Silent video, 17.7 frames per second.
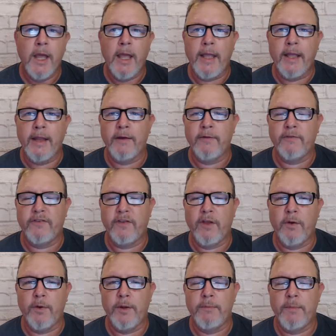And
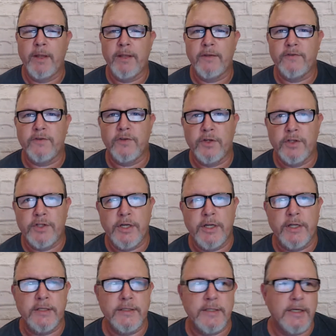so, in my
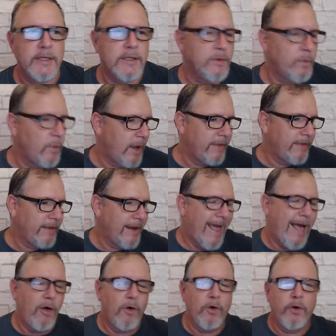searchings and in the way that
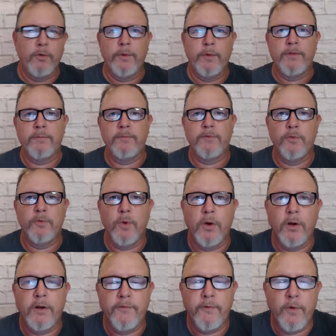algorithms
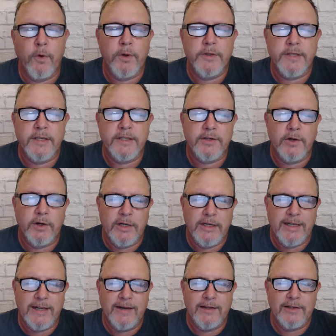work, of course, I
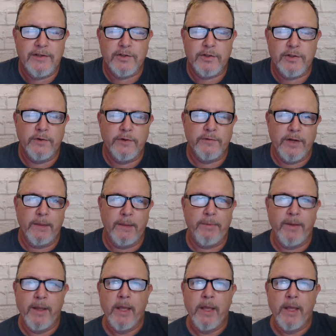started getting served up